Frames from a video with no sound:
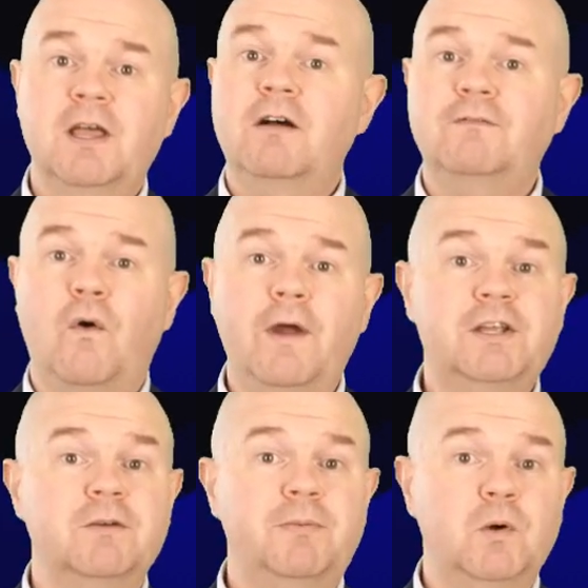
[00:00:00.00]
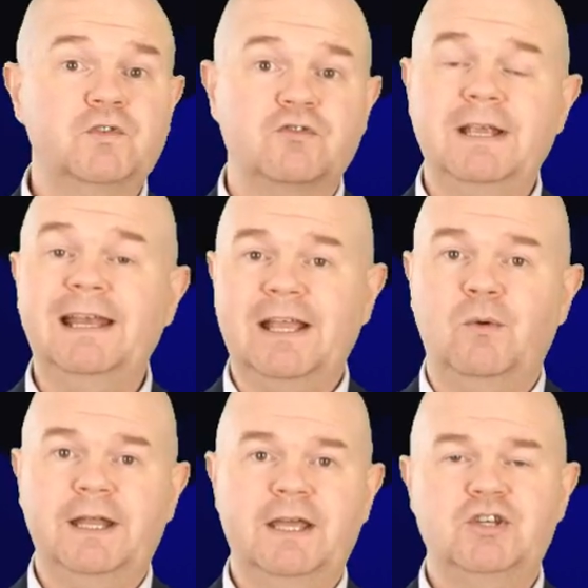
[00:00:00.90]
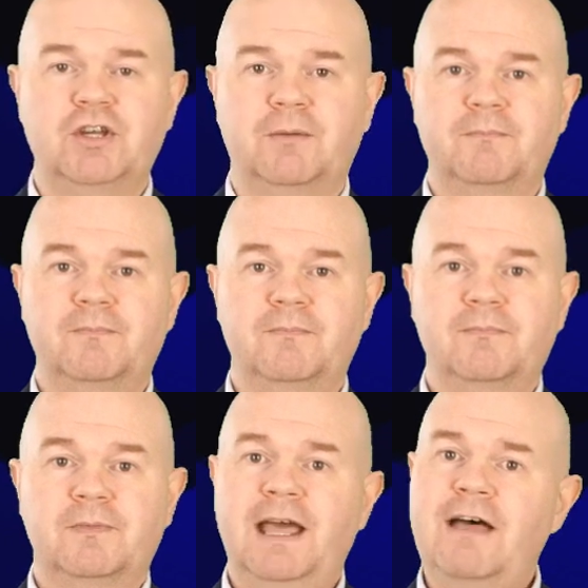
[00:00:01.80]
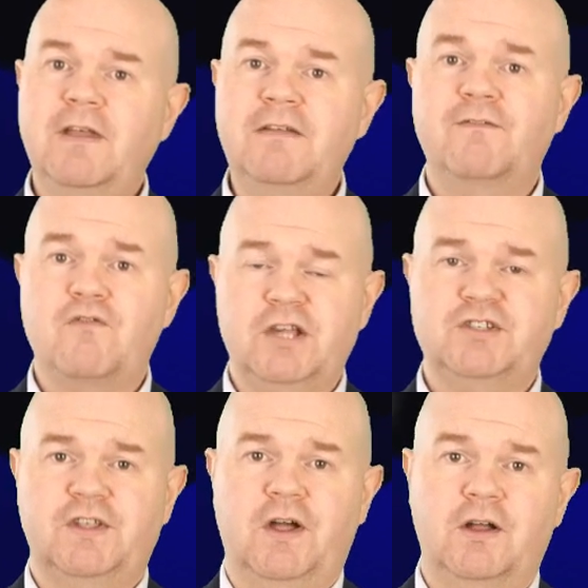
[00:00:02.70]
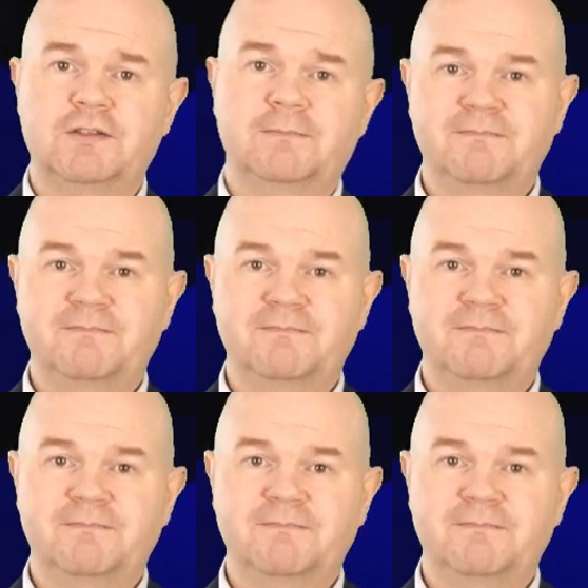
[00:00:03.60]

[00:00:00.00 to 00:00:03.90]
avoid compulsory liquidation, have a fresh start.